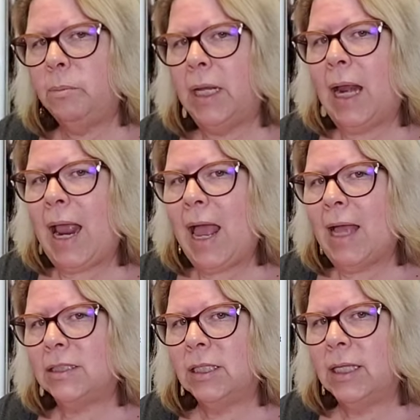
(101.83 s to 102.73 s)
but I
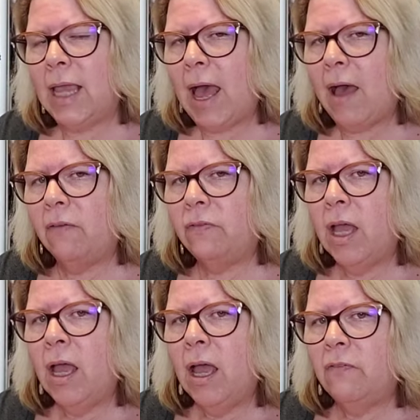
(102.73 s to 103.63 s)
actually have
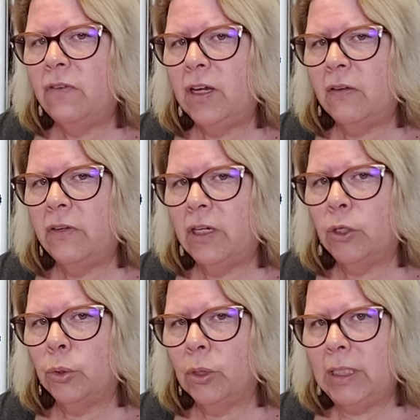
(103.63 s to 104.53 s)
a very, very
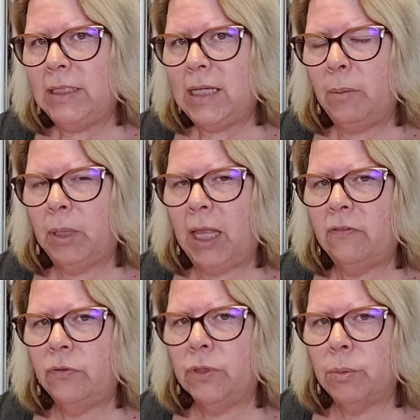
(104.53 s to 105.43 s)
early day
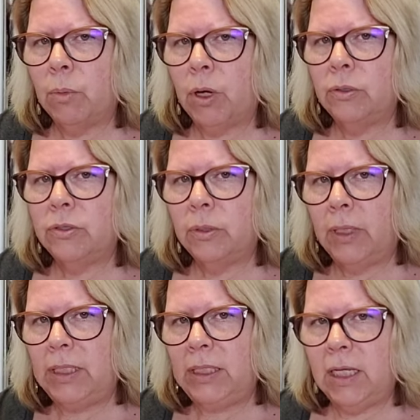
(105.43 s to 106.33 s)
planned for tomorrow, so
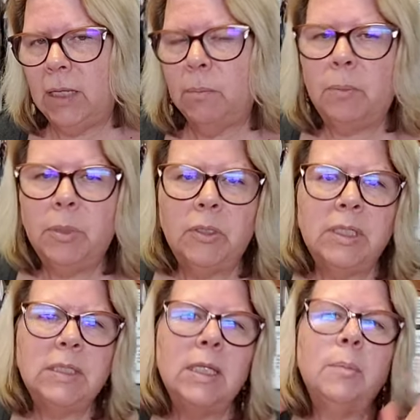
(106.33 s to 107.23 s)
I need to get my beauty
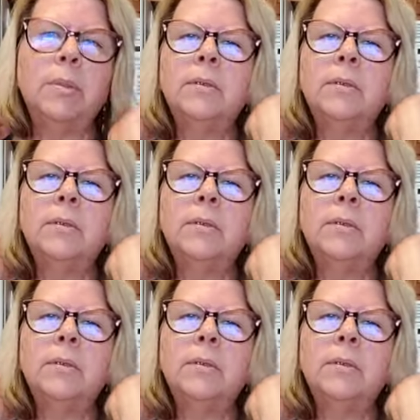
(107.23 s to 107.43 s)
sleep.